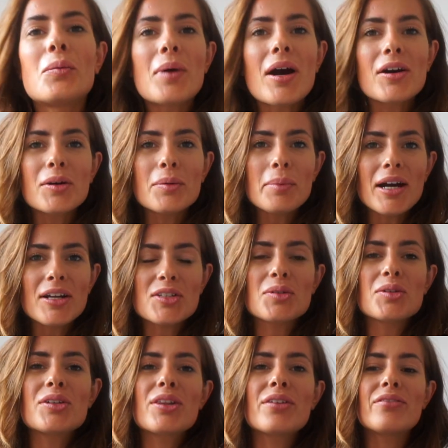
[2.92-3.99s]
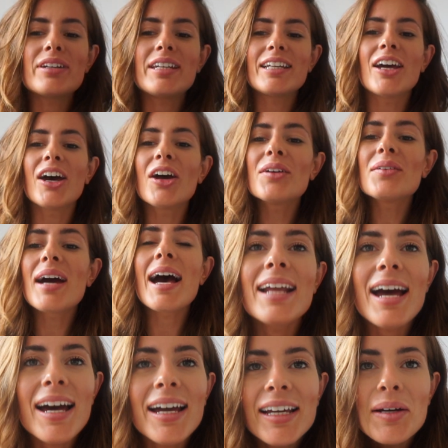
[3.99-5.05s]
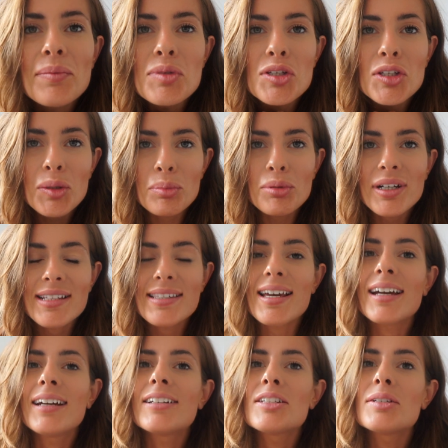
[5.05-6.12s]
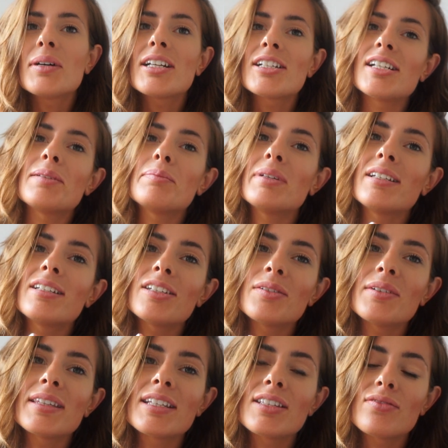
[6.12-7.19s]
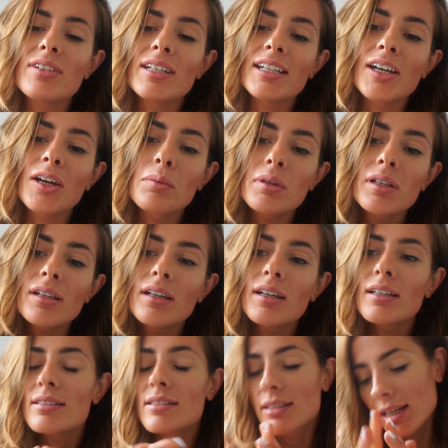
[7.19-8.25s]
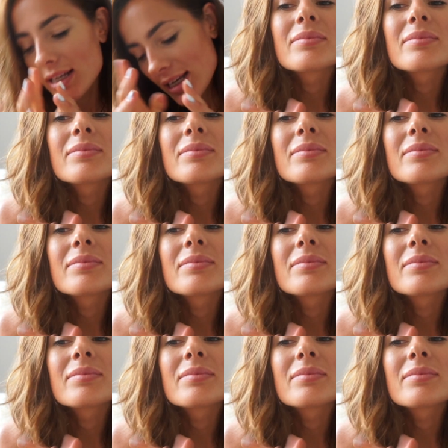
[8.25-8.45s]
welcome back to another video. I am super excited to actually be doing this video because